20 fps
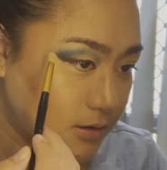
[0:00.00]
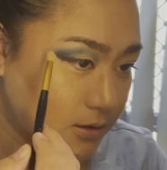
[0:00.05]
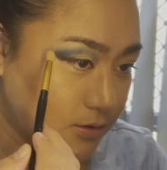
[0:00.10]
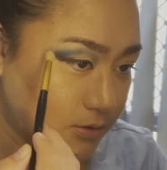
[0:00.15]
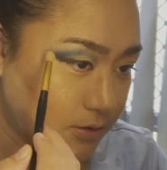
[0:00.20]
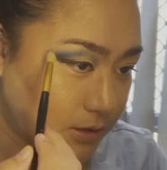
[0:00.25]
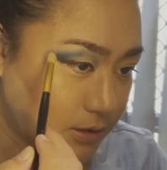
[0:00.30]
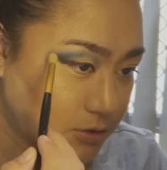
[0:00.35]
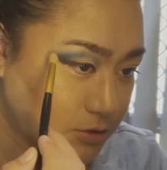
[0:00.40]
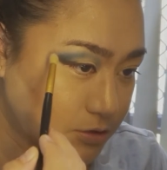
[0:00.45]

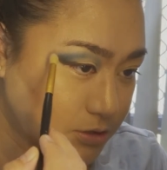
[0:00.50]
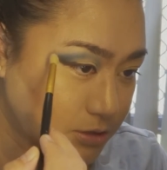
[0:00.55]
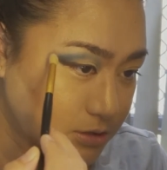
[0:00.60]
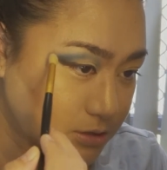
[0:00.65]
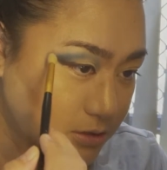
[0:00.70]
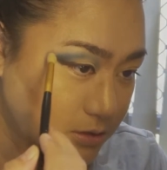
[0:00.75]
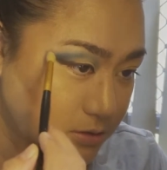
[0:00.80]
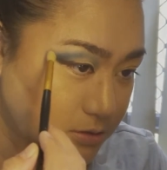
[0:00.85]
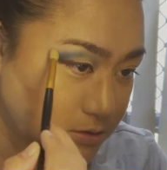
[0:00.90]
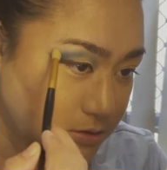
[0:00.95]
And then
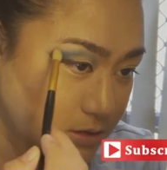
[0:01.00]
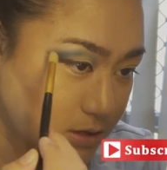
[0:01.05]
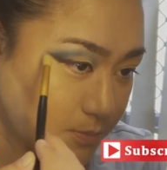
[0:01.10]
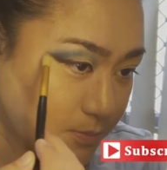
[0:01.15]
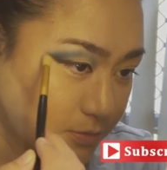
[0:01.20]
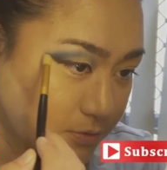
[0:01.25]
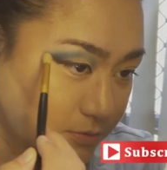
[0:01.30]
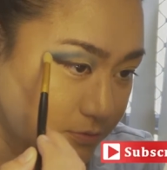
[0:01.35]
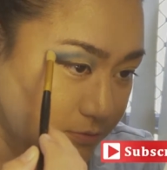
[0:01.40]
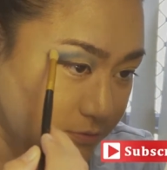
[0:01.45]
just on
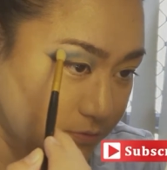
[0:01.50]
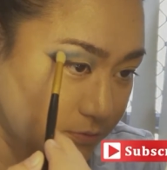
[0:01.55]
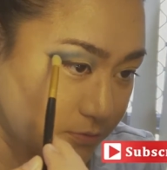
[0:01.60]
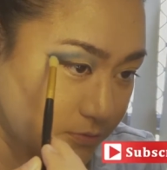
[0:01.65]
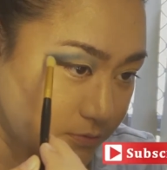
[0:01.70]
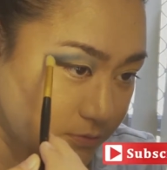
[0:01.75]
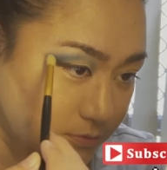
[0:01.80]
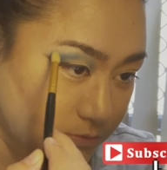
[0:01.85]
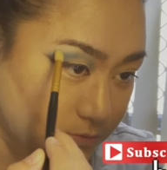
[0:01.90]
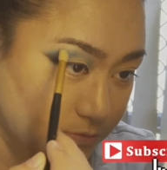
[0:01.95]
top of
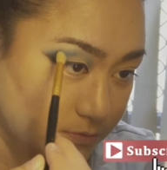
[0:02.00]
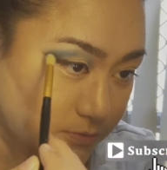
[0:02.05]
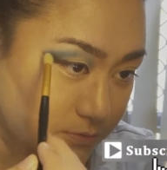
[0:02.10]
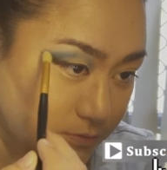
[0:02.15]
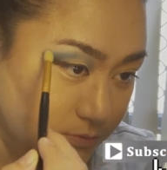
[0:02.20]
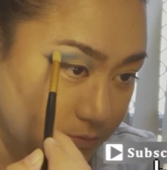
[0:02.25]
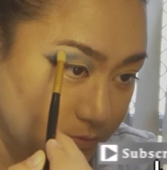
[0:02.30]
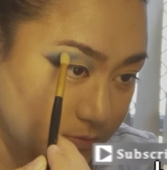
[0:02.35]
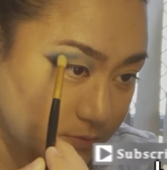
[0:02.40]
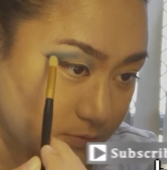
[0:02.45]

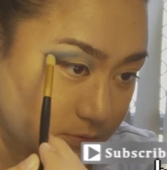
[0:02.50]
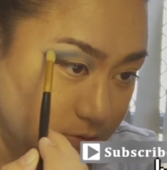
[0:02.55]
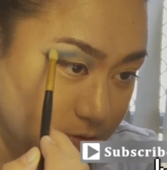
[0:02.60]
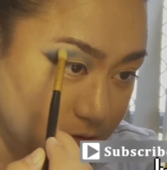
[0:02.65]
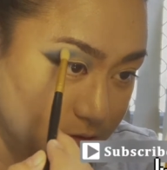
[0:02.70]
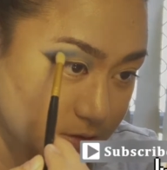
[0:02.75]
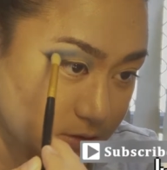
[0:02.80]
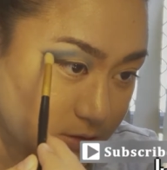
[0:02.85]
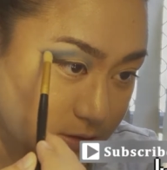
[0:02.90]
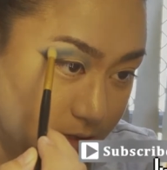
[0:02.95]

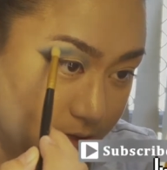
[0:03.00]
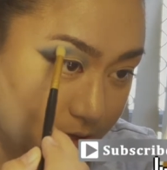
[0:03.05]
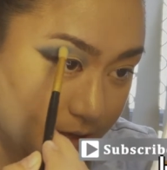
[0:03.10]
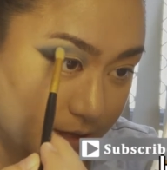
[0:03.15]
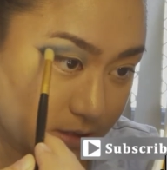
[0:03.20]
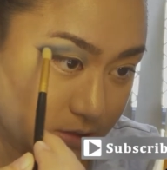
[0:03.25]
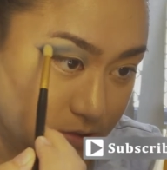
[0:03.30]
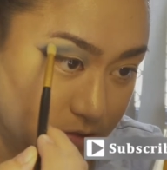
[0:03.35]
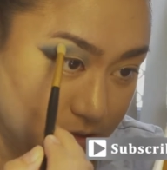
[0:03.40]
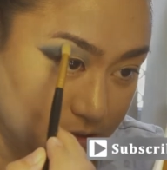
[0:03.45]
just the
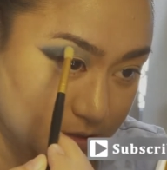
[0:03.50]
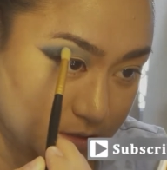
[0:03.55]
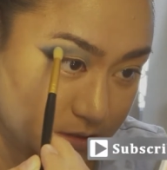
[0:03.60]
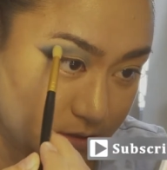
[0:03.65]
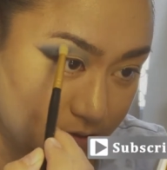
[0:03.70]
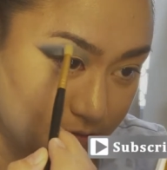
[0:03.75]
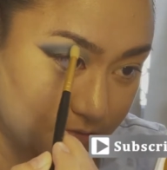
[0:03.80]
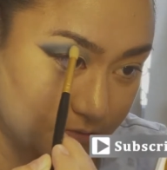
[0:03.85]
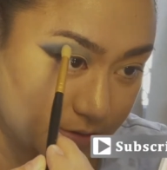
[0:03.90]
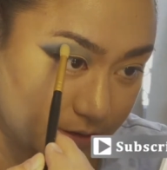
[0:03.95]
edges
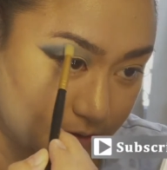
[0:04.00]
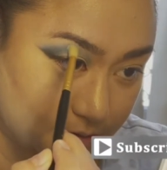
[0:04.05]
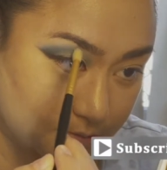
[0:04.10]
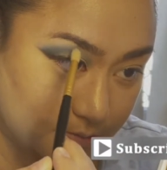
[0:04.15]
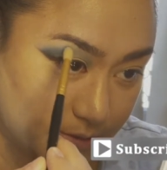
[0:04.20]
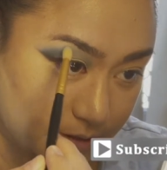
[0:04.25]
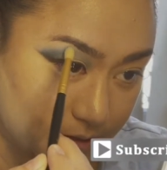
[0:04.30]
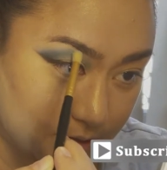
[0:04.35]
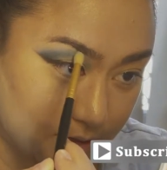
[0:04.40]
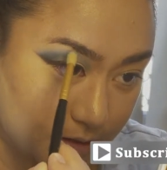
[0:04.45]
of that
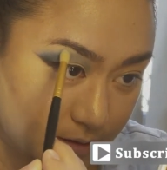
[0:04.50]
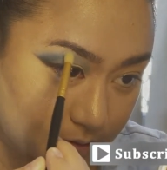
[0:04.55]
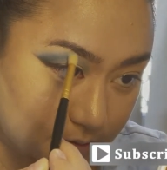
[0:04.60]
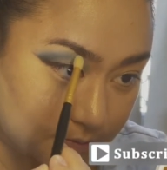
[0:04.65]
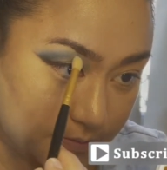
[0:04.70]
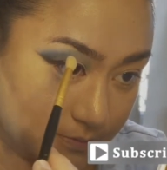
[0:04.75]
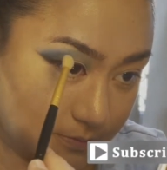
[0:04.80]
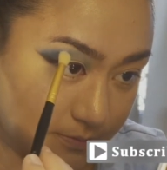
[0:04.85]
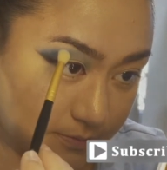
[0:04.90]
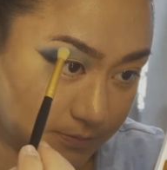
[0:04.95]
makeup,